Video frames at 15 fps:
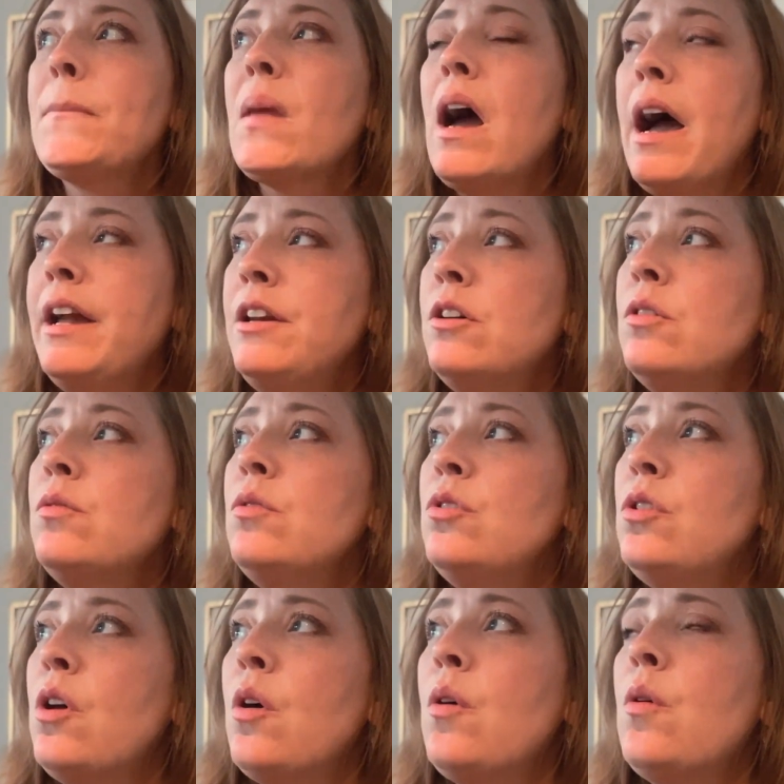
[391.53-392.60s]
I don't
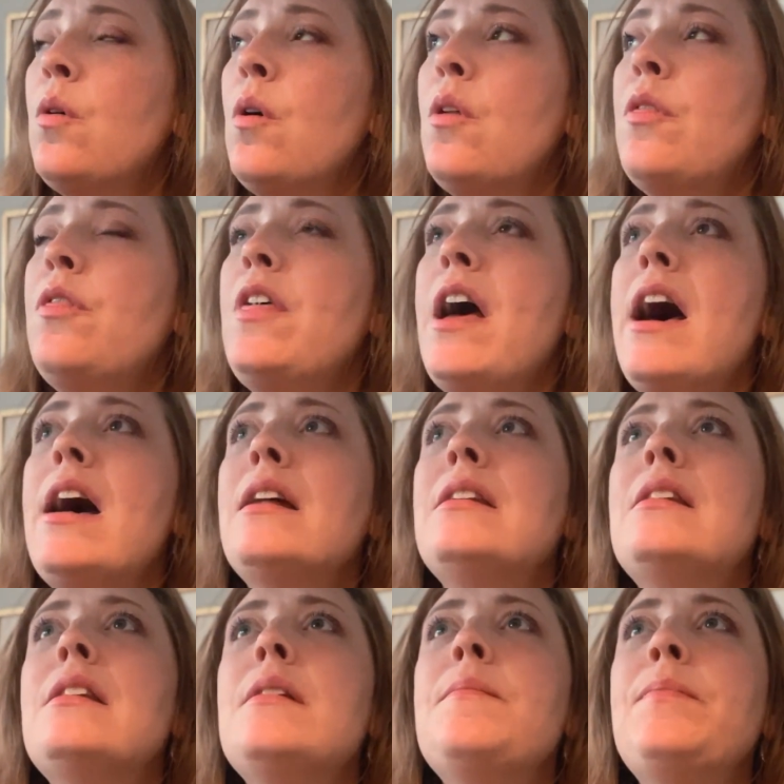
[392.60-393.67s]
know
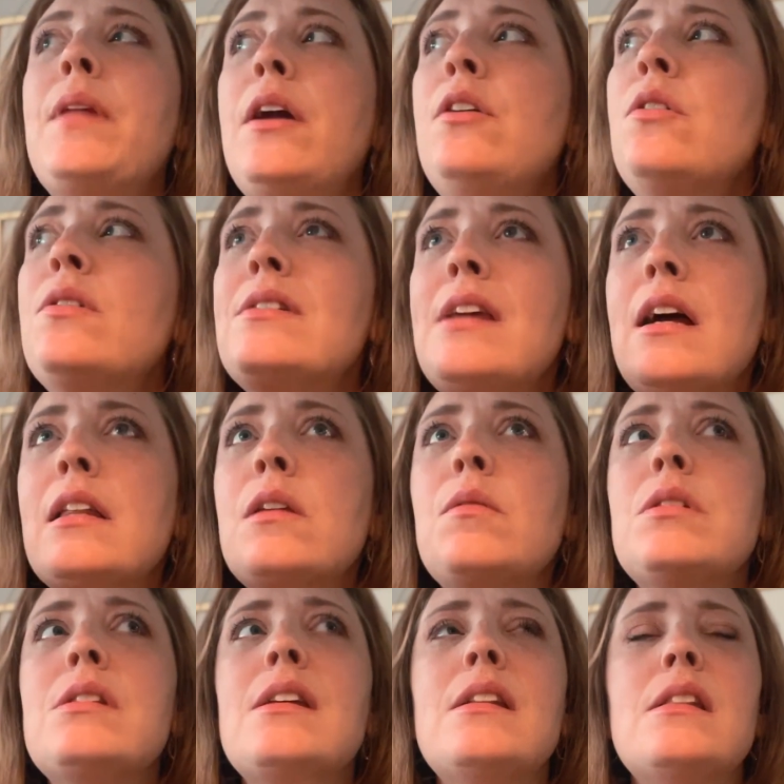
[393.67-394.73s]
exactly
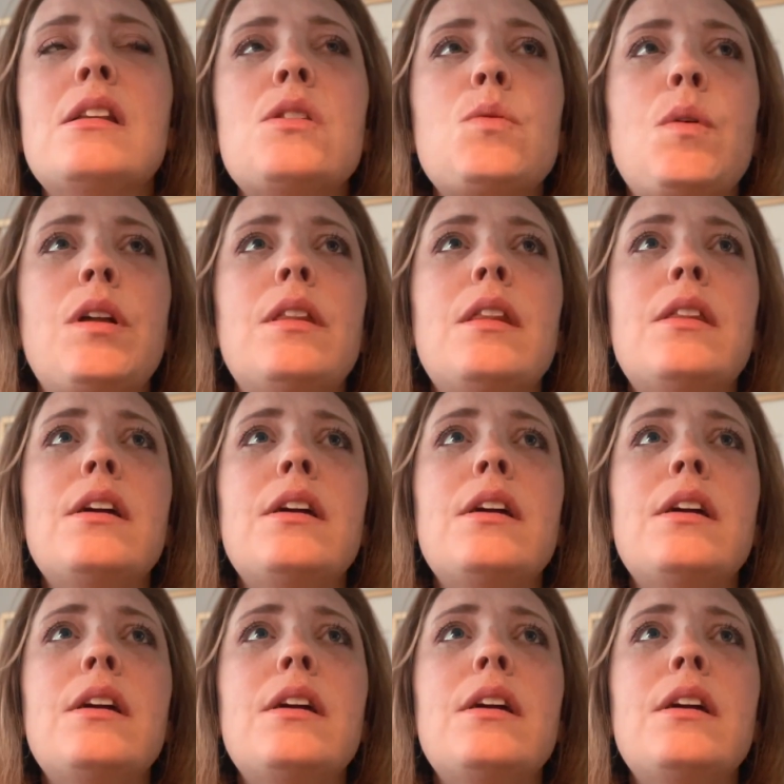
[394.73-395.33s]
what's in this one.